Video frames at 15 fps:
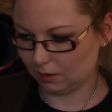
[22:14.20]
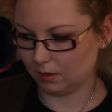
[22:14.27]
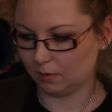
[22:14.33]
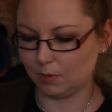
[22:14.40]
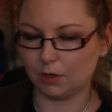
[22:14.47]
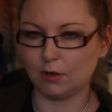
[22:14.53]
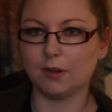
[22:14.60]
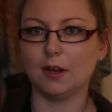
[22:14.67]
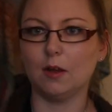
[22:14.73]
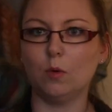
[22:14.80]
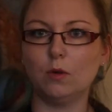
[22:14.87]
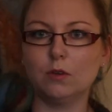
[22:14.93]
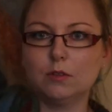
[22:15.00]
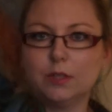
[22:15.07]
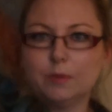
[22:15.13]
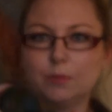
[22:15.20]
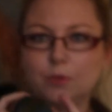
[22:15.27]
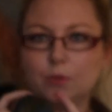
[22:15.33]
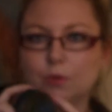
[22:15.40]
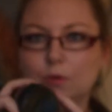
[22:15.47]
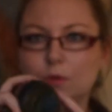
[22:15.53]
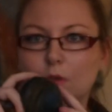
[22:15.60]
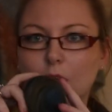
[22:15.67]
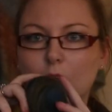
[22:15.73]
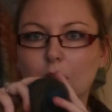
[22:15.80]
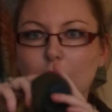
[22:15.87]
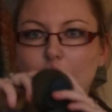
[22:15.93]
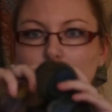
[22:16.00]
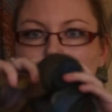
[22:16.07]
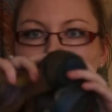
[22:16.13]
Because I want him to